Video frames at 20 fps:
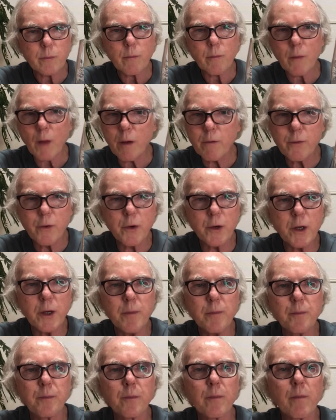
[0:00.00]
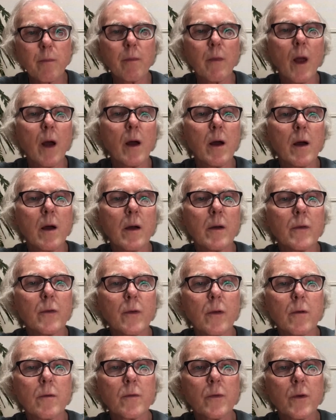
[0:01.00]
Fruity,
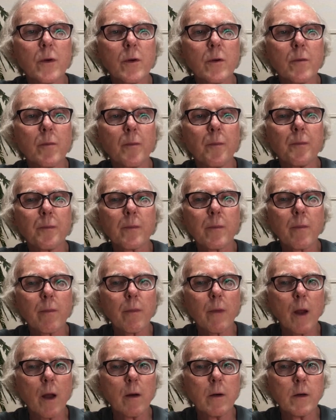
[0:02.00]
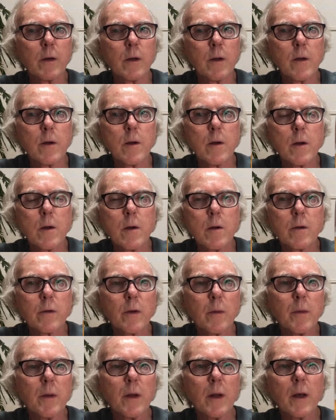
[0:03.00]
stone fruit,
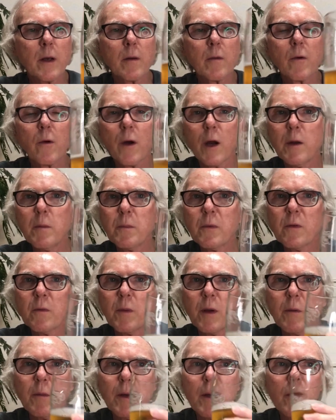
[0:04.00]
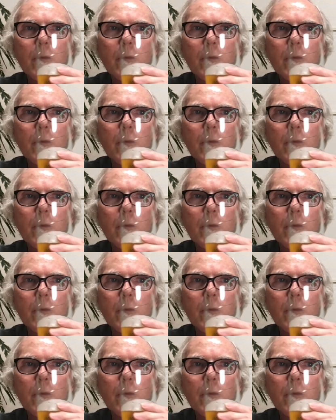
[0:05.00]
something like grapes maybe.